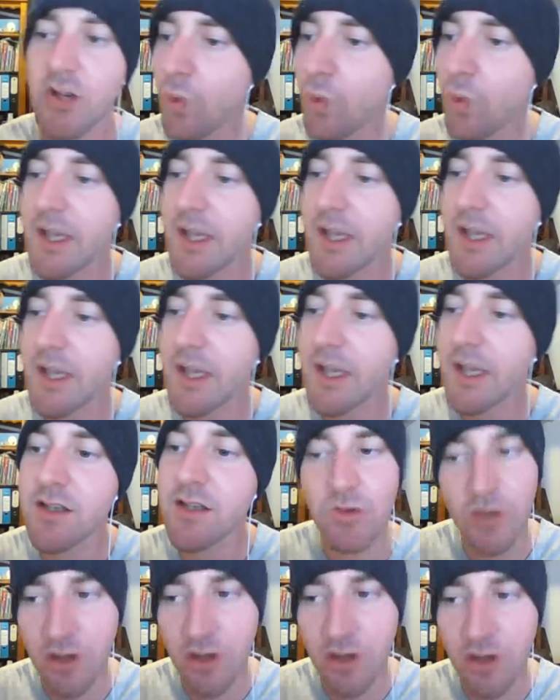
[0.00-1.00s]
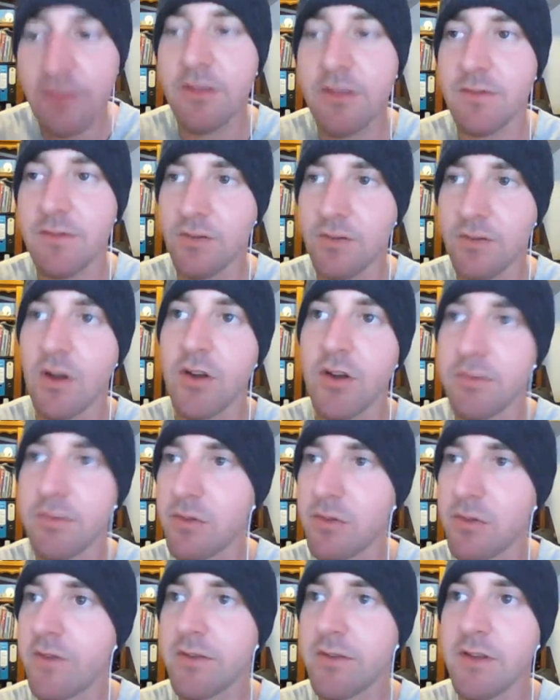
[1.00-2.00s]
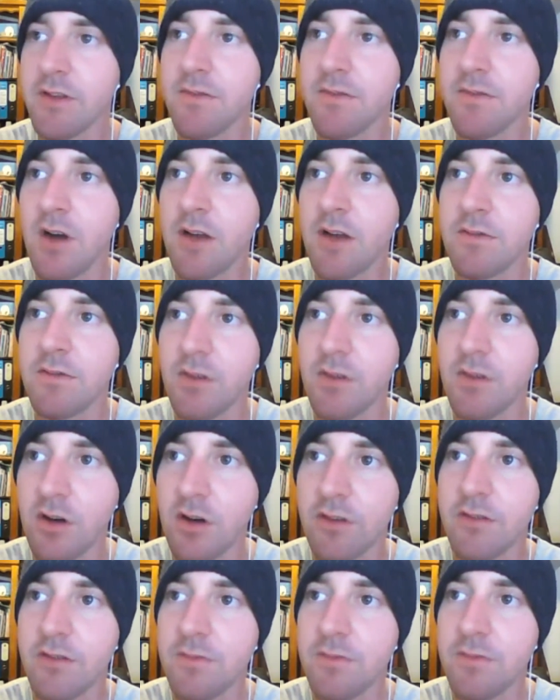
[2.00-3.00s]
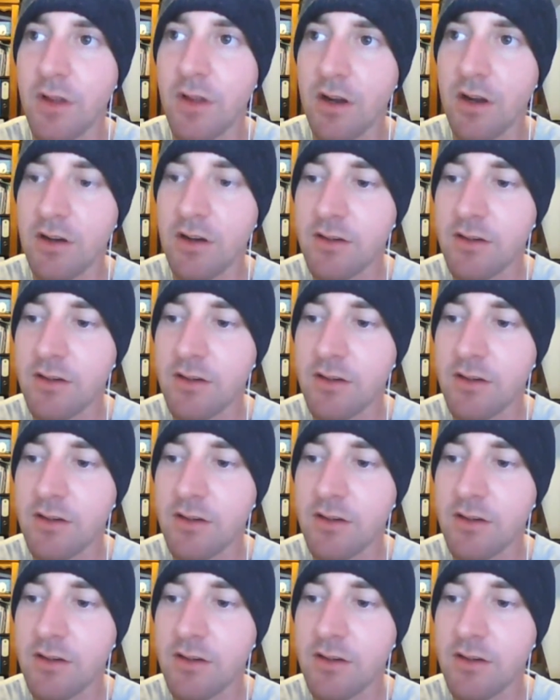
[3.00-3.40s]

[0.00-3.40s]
it in one hit. Do a constant flow. It's perfectly fine for a constant flow.